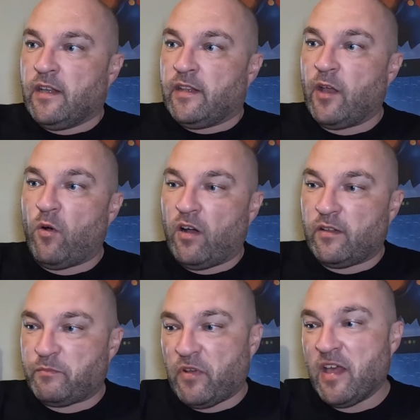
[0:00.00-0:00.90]
Now,
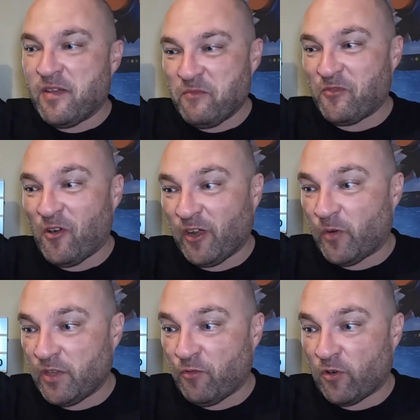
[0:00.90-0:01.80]
before I
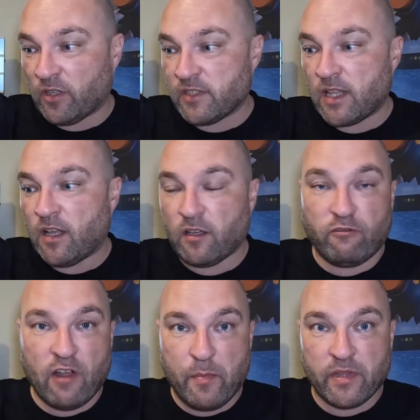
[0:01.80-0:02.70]
go any further, there's a lot of
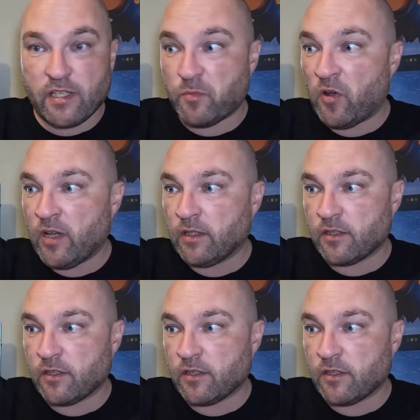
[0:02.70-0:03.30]
crap in this pile.